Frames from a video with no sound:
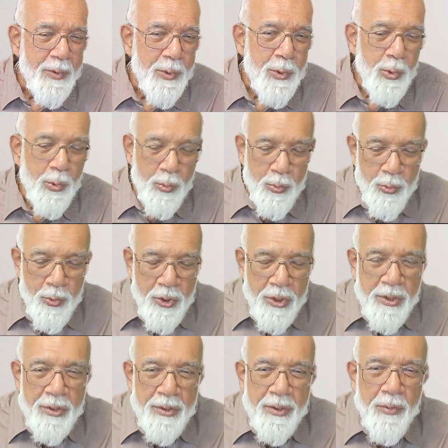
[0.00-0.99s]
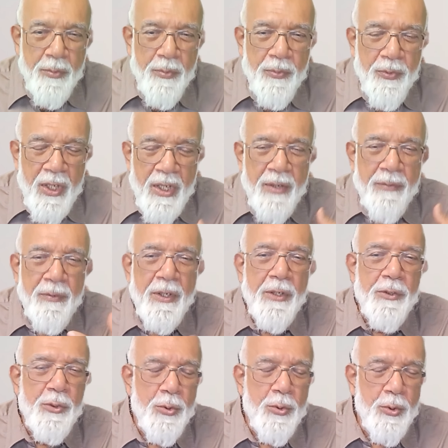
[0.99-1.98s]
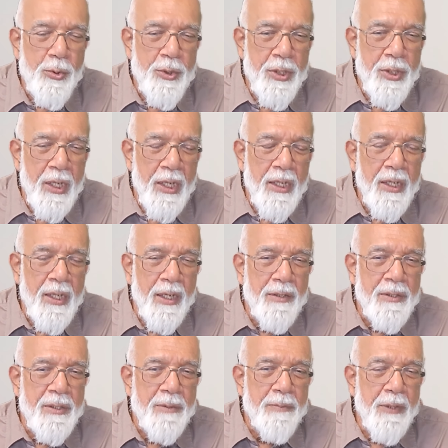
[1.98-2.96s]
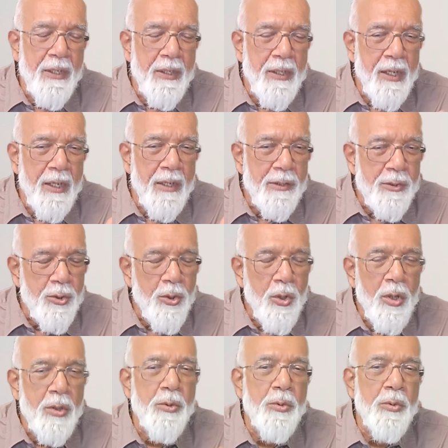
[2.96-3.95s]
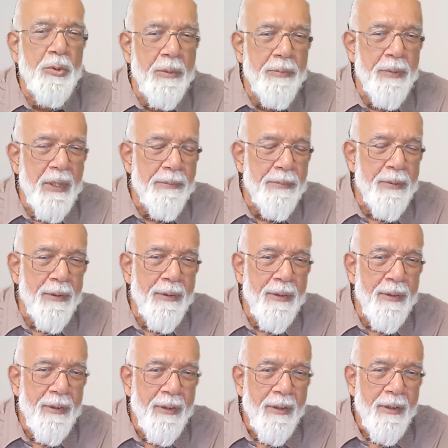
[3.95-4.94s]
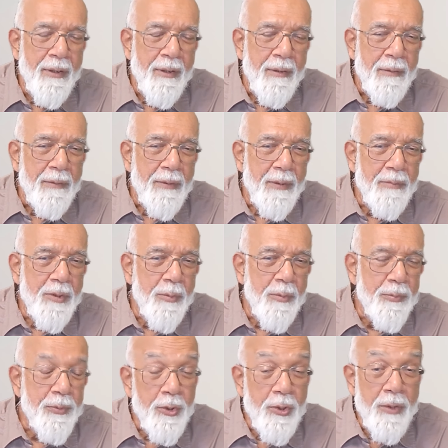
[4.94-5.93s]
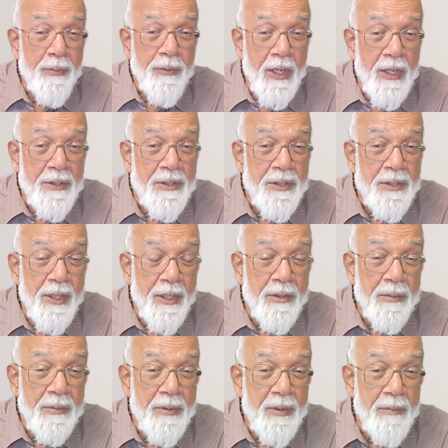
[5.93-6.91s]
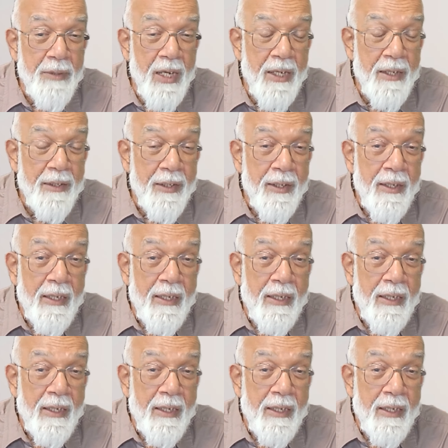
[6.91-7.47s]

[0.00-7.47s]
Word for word: So, what the way we think and speak and talk to the people from the purified state of the mind,